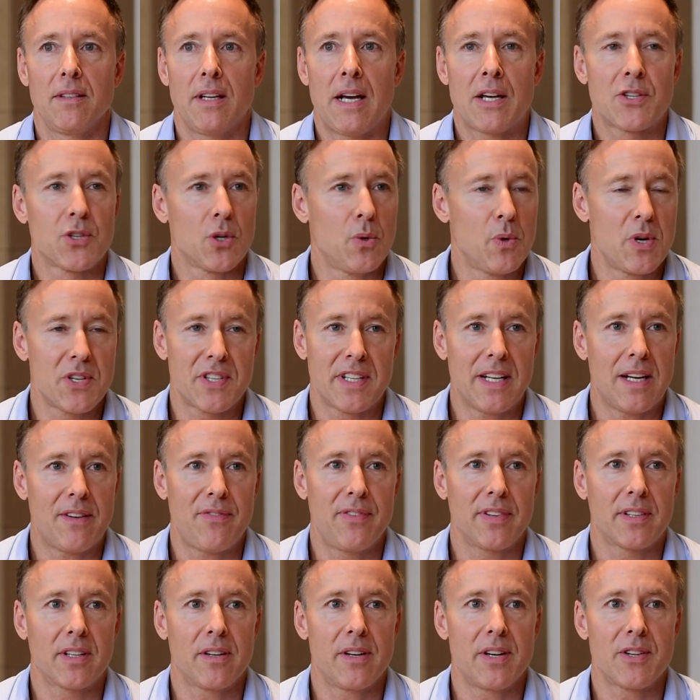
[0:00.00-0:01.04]
As always in
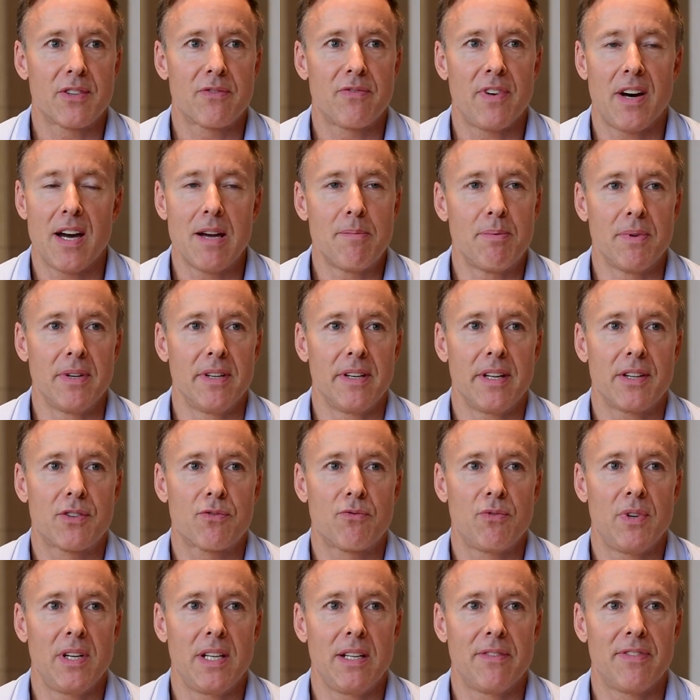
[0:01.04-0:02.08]
Africa, it's vibrant.
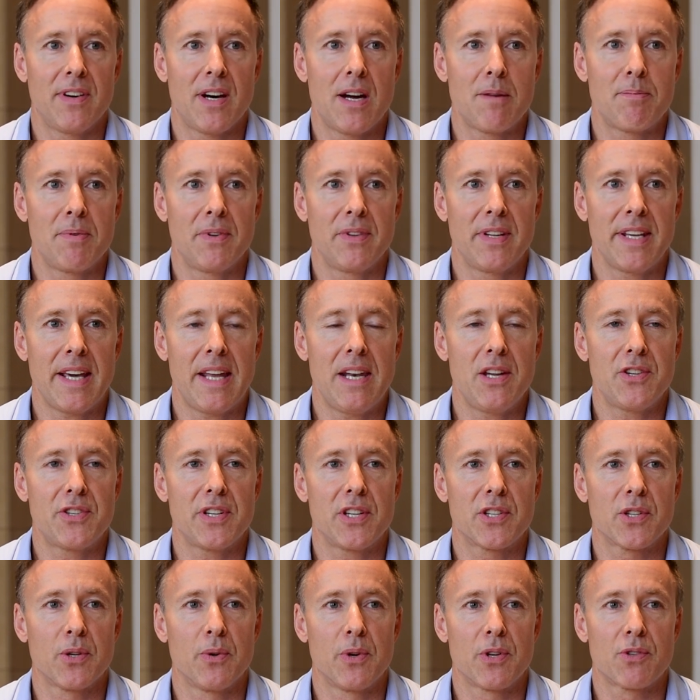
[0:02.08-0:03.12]
It's really vibrant. The
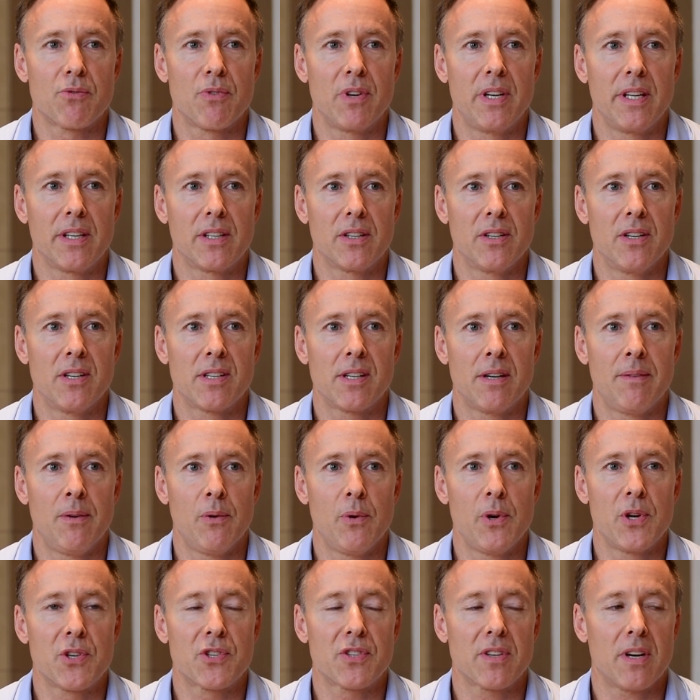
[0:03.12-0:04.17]
energy is always really good. I
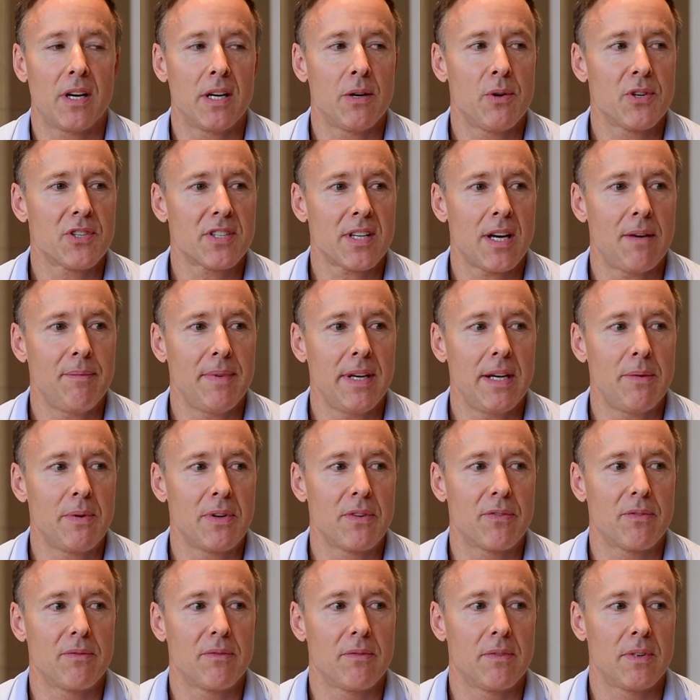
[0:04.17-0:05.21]
always come here
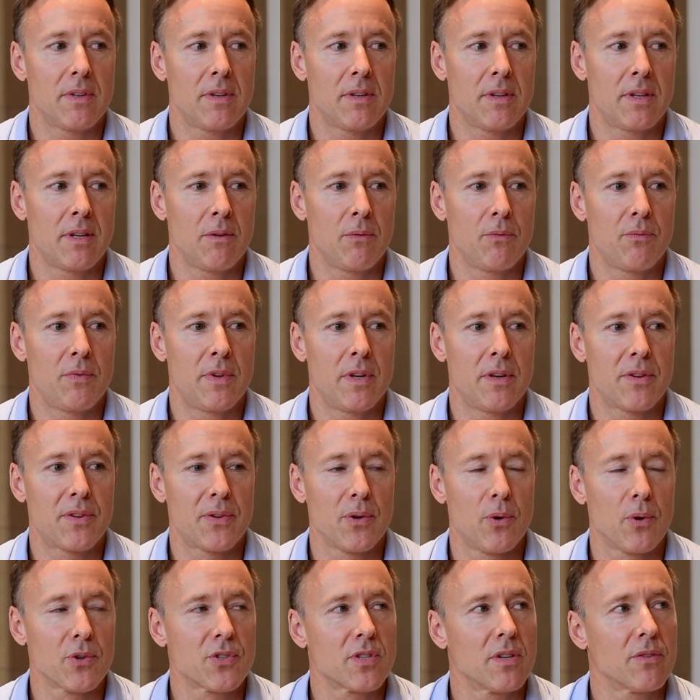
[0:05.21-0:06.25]
with the
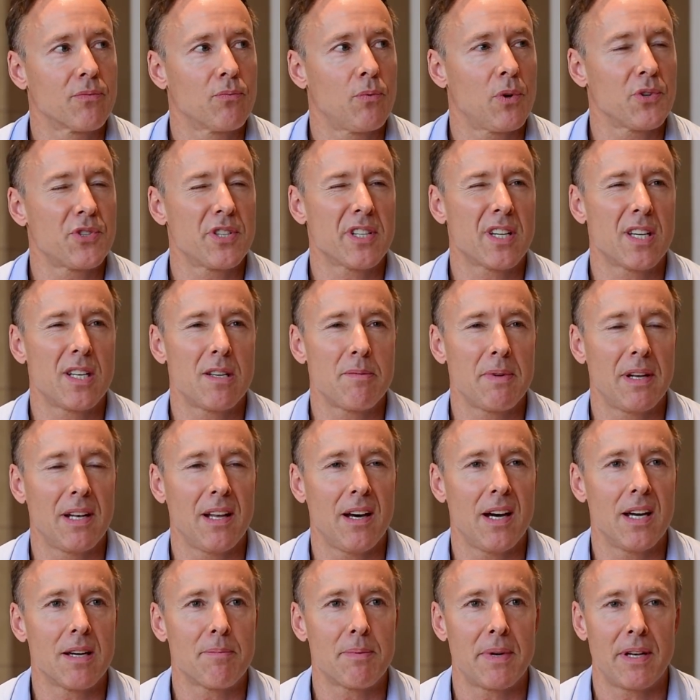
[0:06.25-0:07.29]
thought of what's it going to be
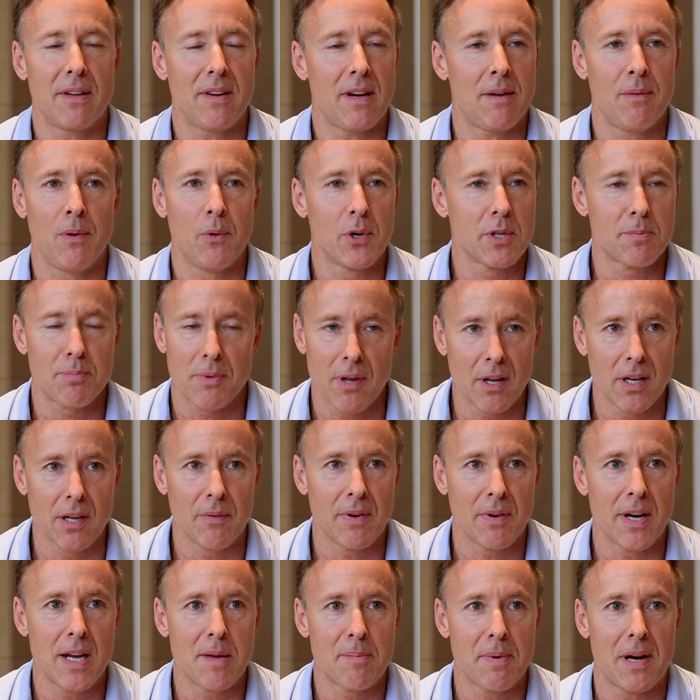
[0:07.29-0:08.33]
like, but I'm always blown
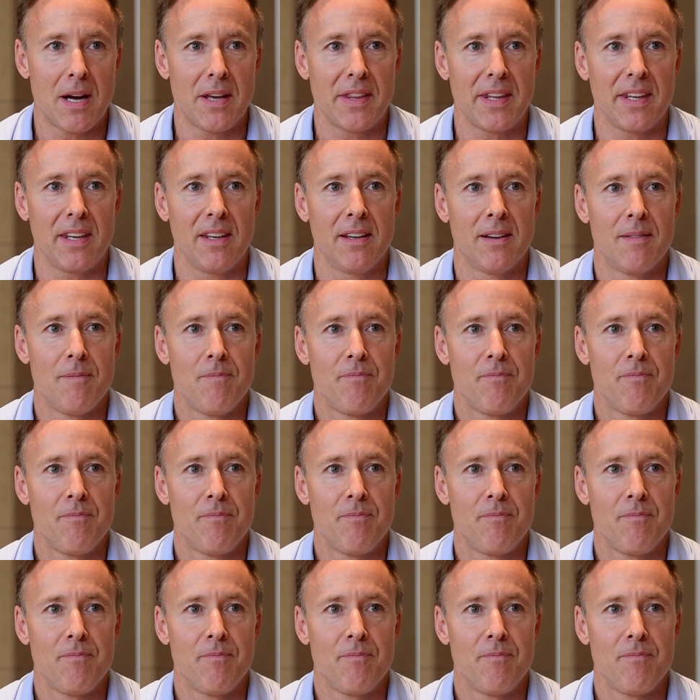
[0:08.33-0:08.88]
away by the